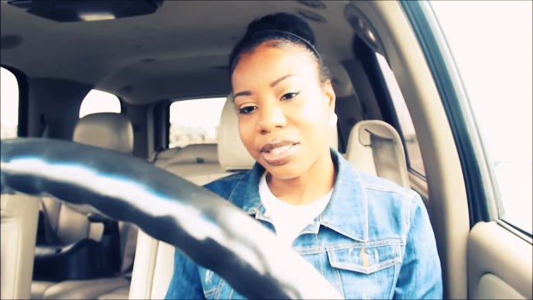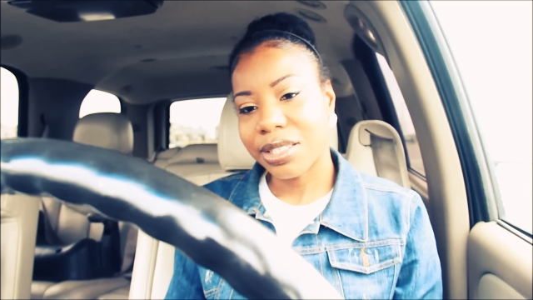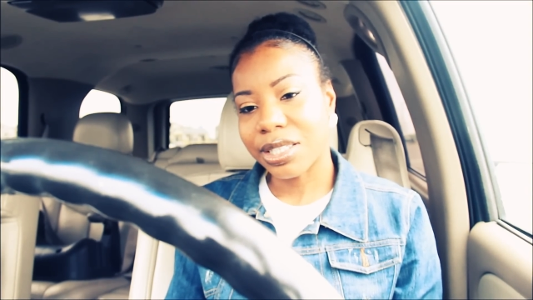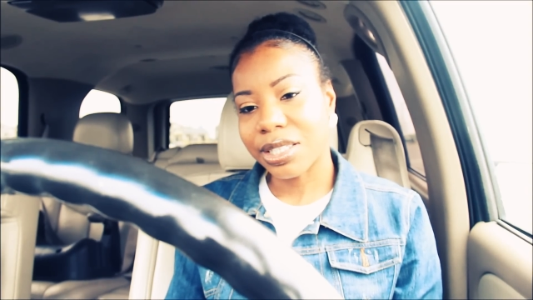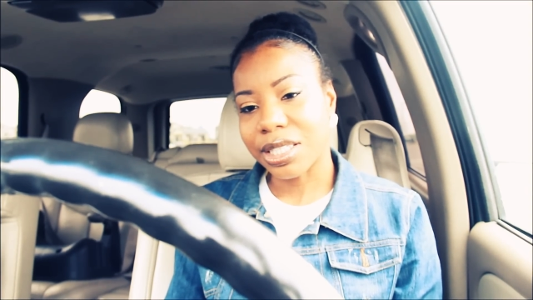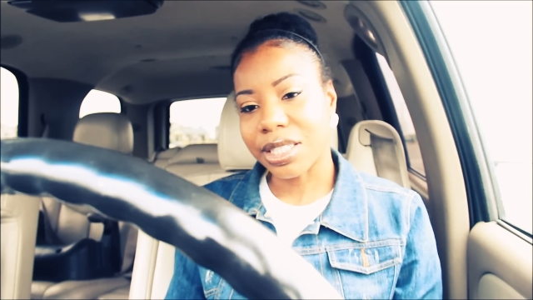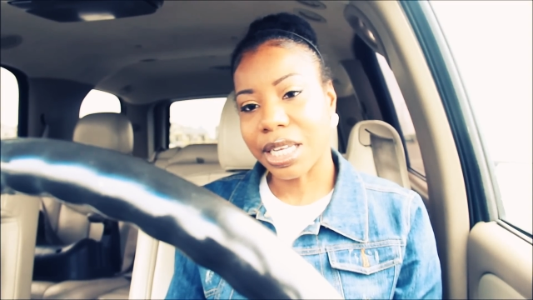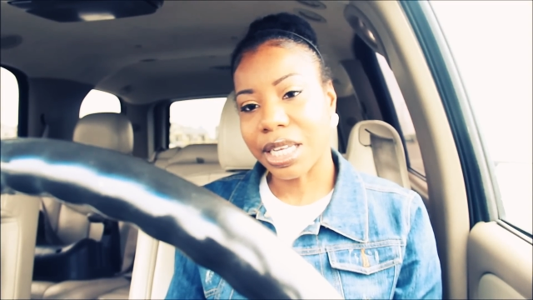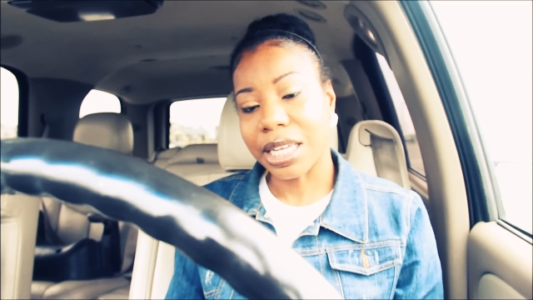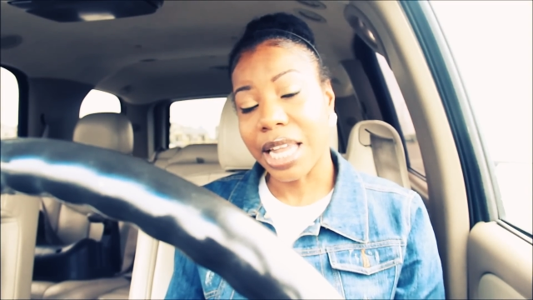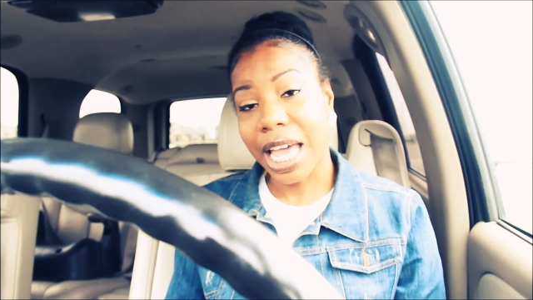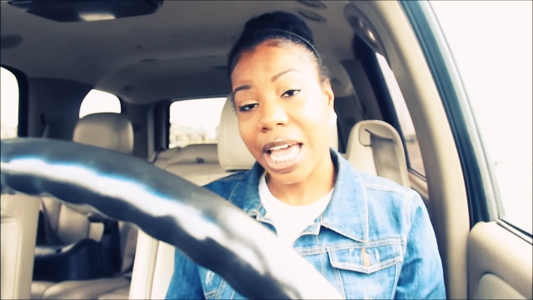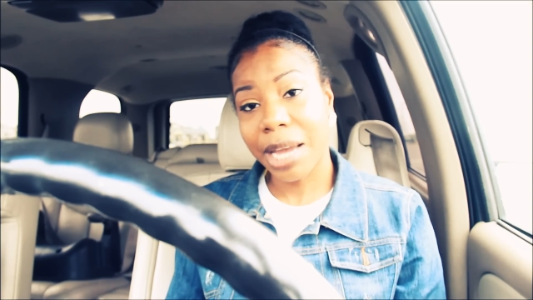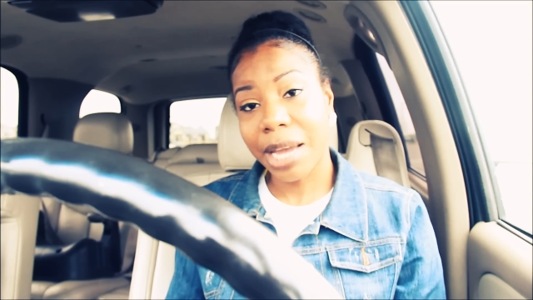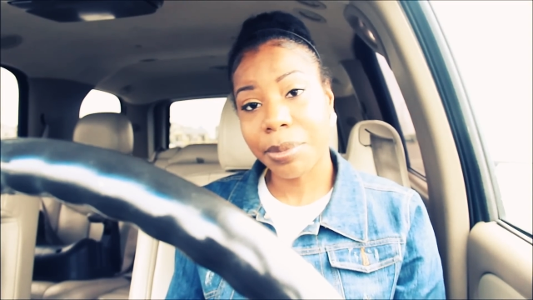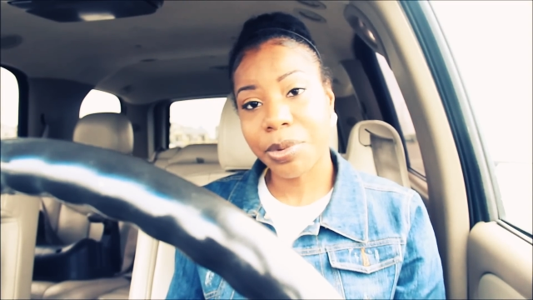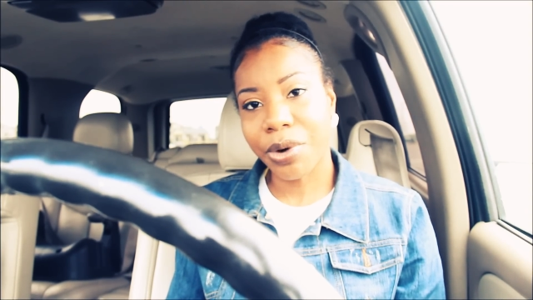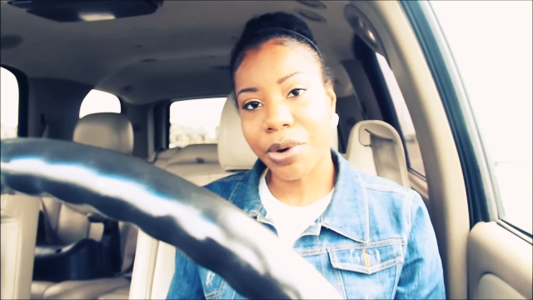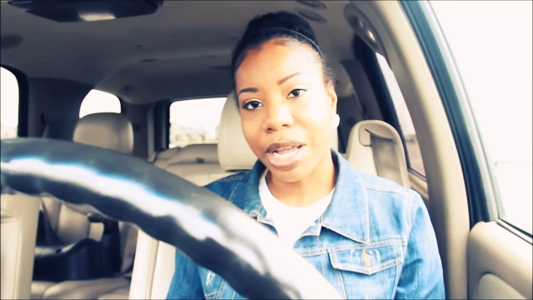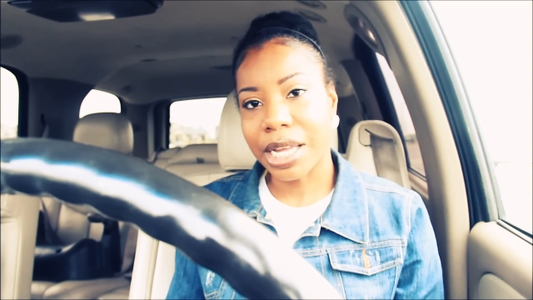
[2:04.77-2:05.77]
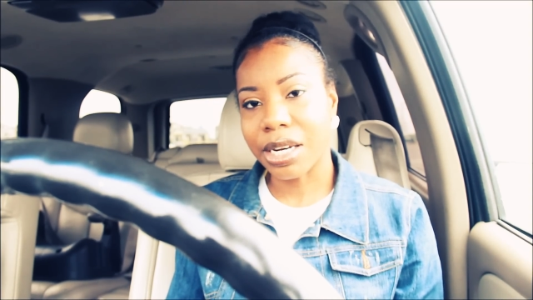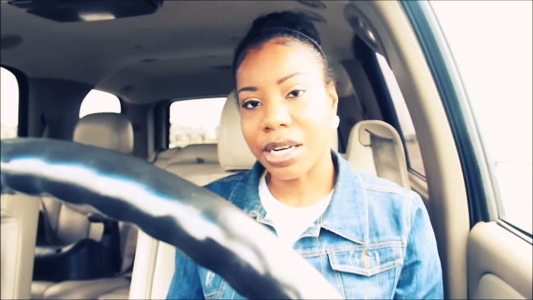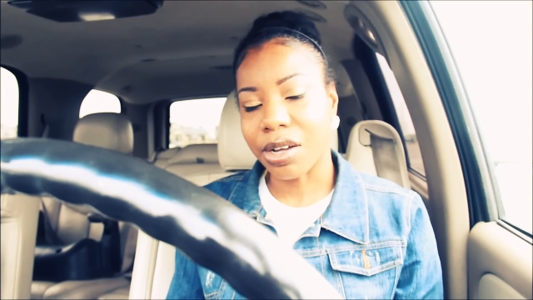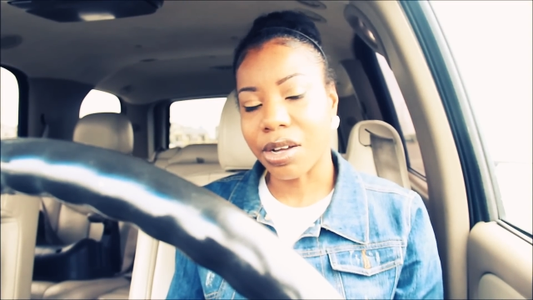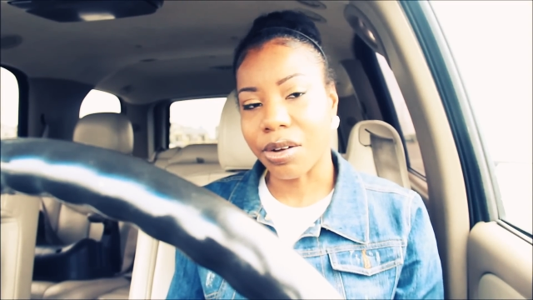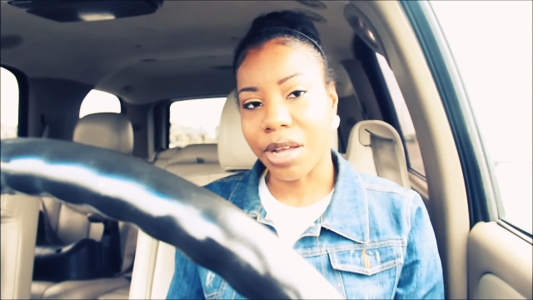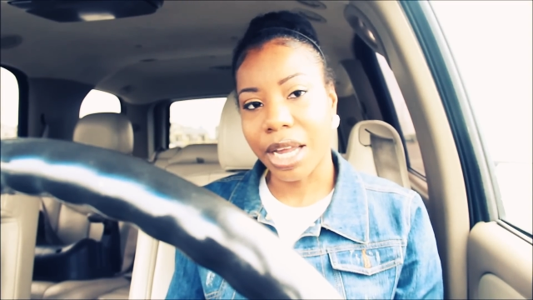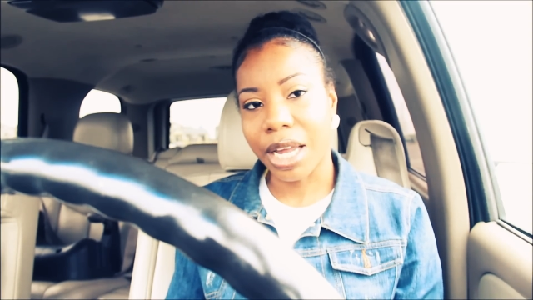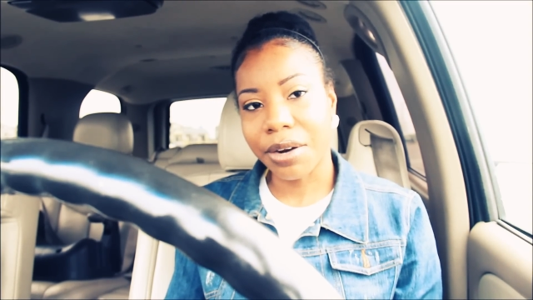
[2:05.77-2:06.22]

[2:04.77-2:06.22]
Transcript: just elaborating on